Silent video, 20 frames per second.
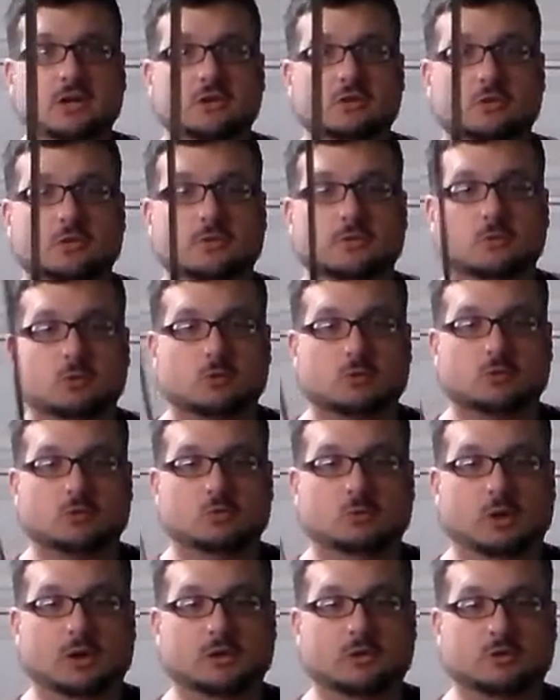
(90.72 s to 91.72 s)
You'll of course
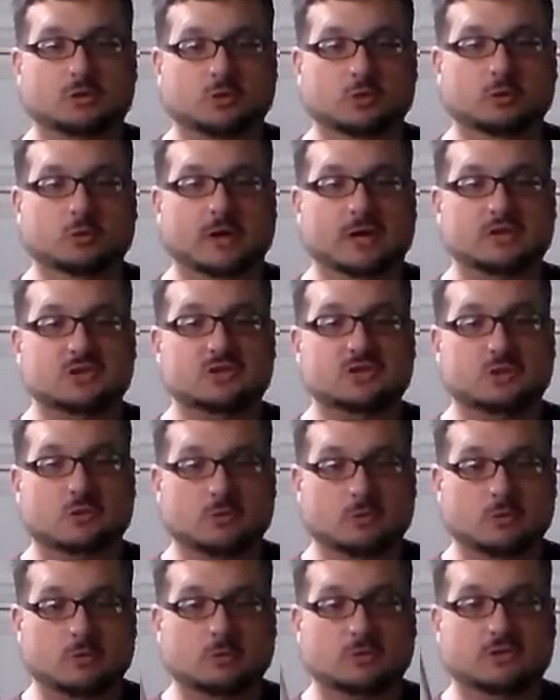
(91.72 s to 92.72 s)
want your true edge
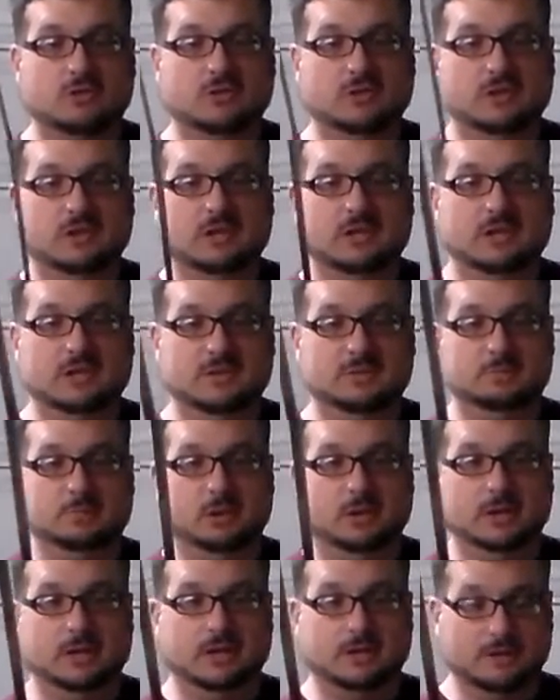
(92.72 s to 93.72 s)
towards his
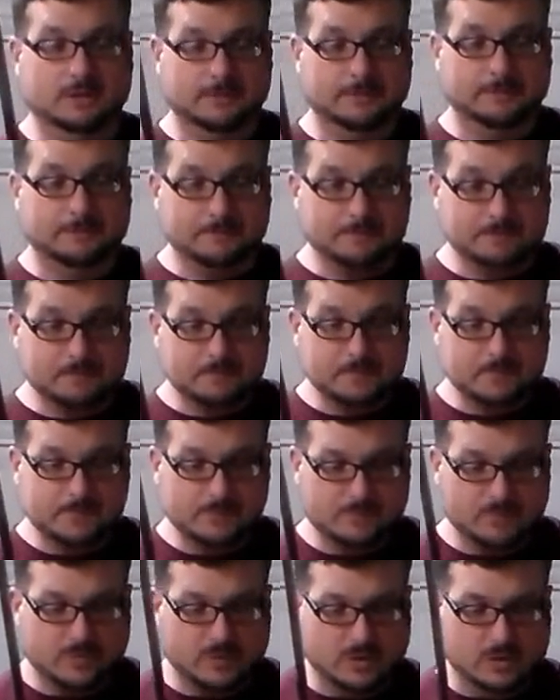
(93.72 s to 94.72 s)
blade.
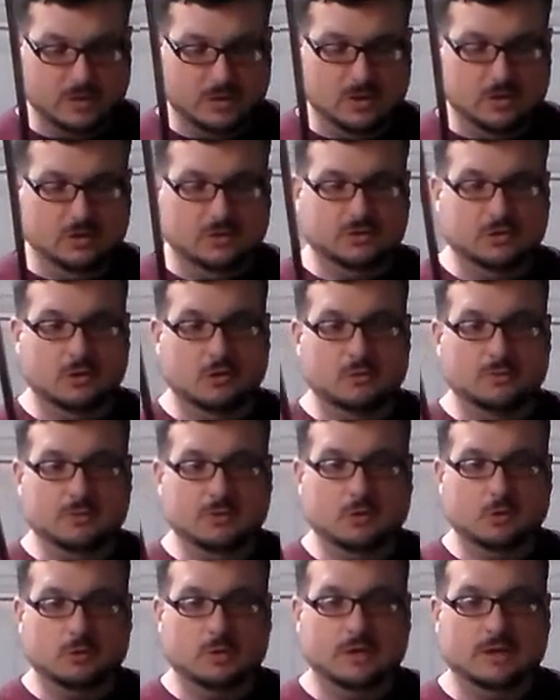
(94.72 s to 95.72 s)
So if
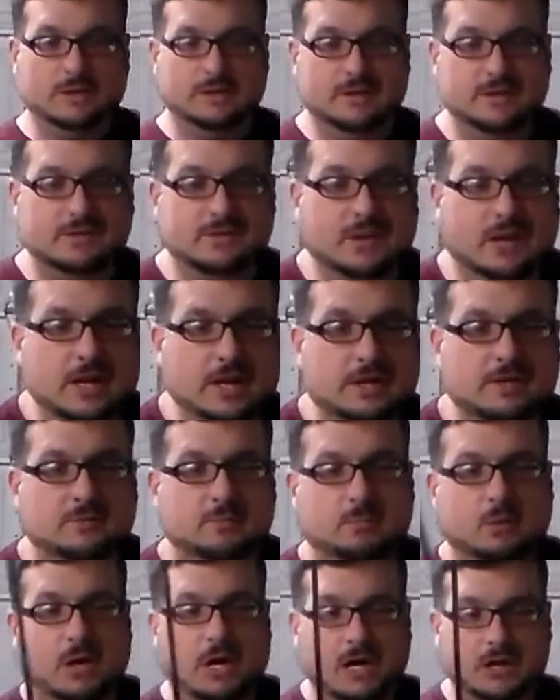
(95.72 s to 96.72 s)
you're in this kind
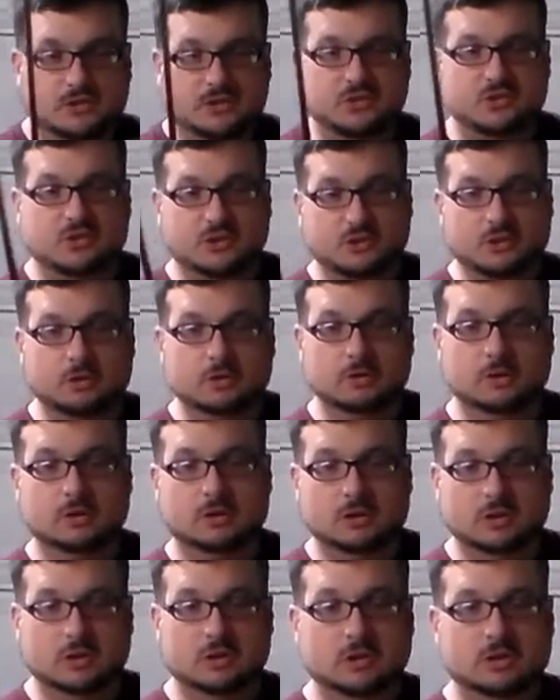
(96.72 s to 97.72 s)
of posture,
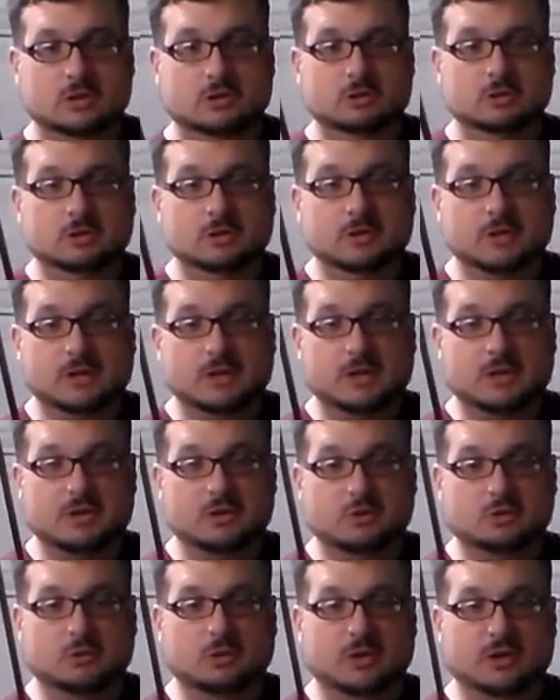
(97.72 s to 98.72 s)

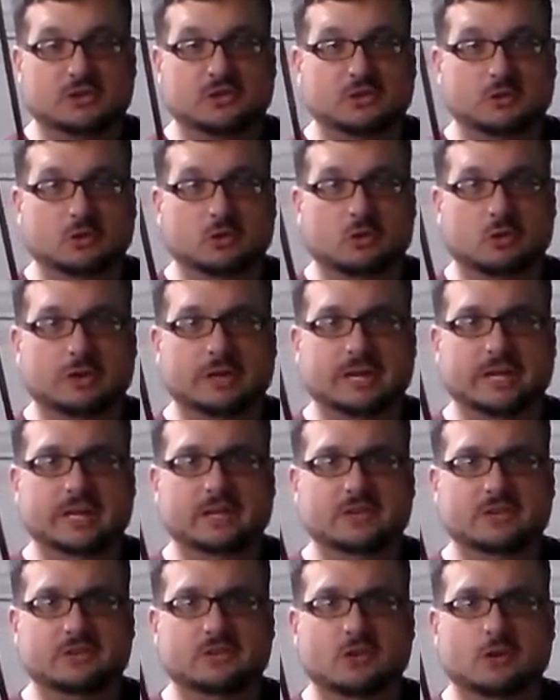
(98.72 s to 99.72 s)
your sword
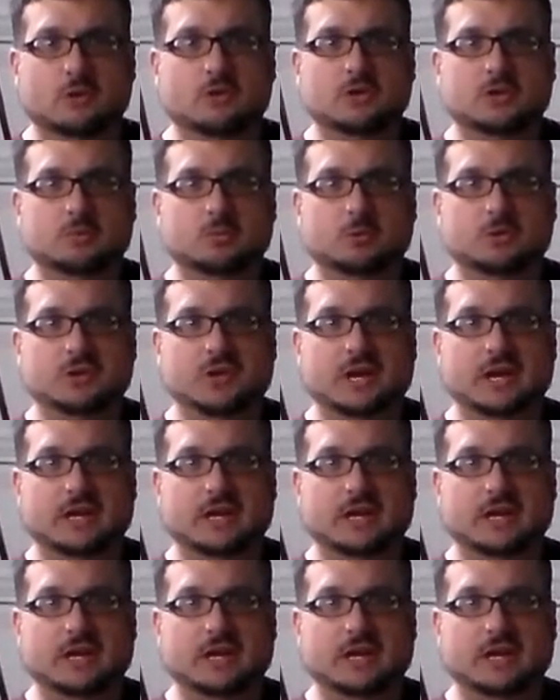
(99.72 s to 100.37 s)
is going to